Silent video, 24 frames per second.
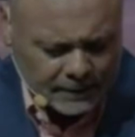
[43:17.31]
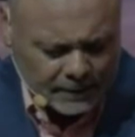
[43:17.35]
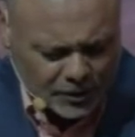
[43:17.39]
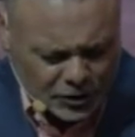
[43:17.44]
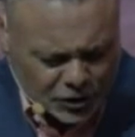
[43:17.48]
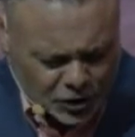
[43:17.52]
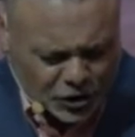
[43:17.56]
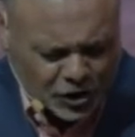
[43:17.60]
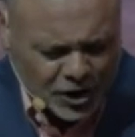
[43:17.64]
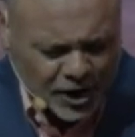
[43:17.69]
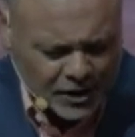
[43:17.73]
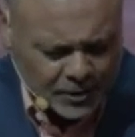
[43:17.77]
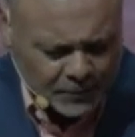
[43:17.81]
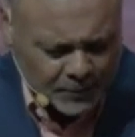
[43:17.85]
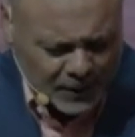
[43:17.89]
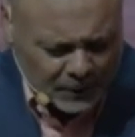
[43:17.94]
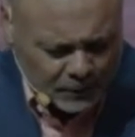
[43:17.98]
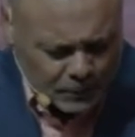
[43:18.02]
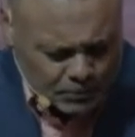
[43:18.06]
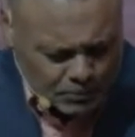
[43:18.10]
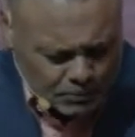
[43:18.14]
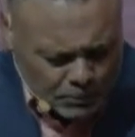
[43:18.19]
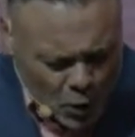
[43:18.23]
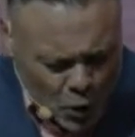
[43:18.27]

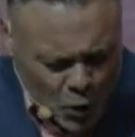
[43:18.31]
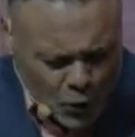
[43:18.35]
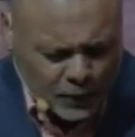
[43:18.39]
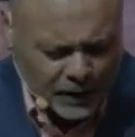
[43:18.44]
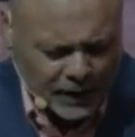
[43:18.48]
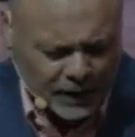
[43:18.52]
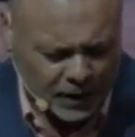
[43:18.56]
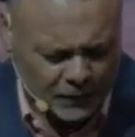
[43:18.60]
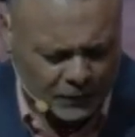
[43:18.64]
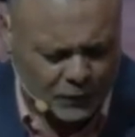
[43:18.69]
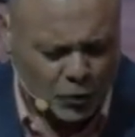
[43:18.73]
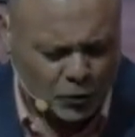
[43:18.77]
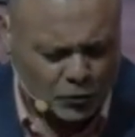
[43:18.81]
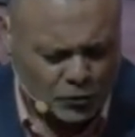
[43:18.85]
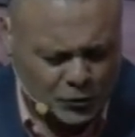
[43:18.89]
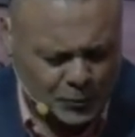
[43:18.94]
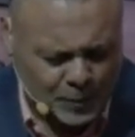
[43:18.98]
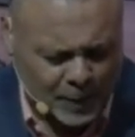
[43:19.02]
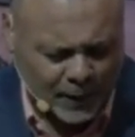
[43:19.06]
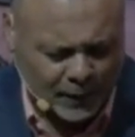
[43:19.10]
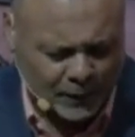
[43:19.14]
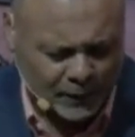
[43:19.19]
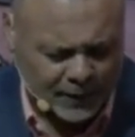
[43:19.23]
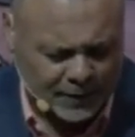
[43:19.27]
legitimate moving of your
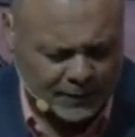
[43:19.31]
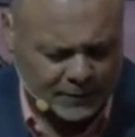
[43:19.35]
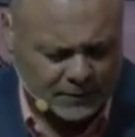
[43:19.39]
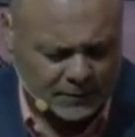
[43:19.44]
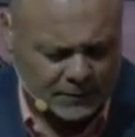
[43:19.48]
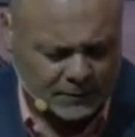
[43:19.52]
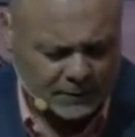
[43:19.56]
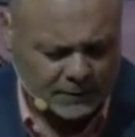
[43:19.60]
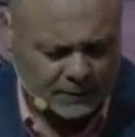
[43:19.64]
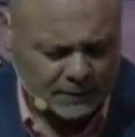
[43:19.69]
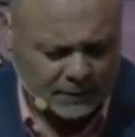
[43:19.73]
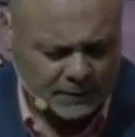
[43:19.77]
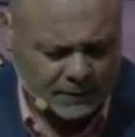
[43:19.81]
Spirit.